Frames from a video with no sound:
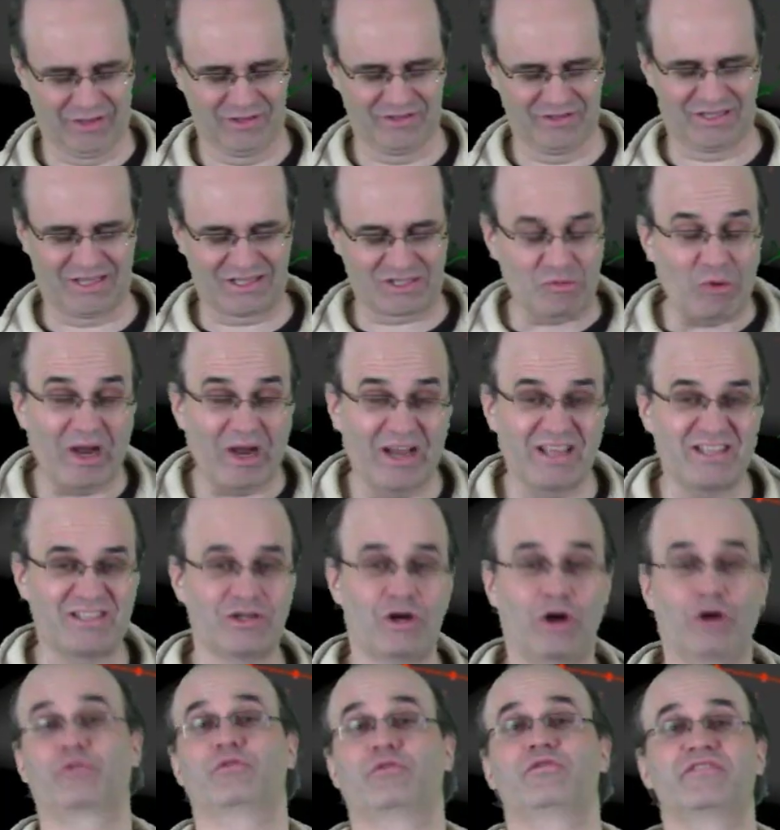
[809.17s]
That's why it's
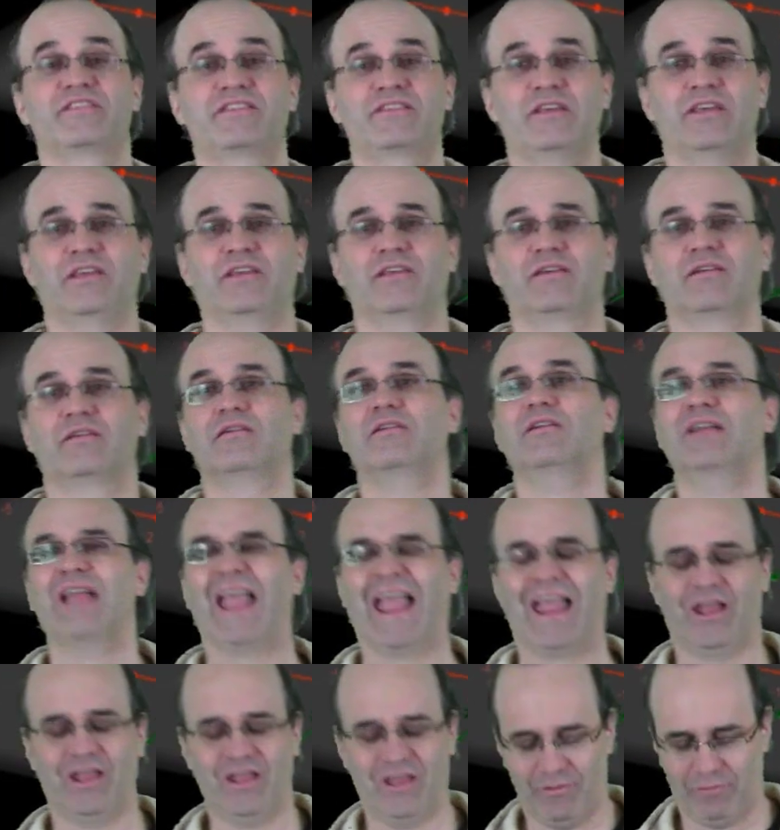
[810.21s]
hard to see
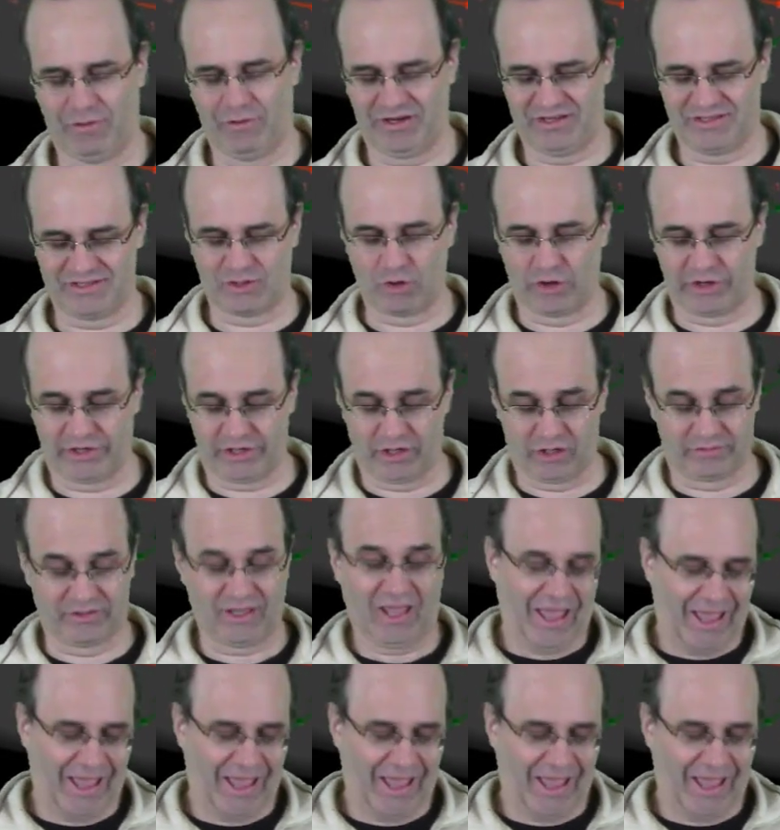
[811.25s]
what is going on.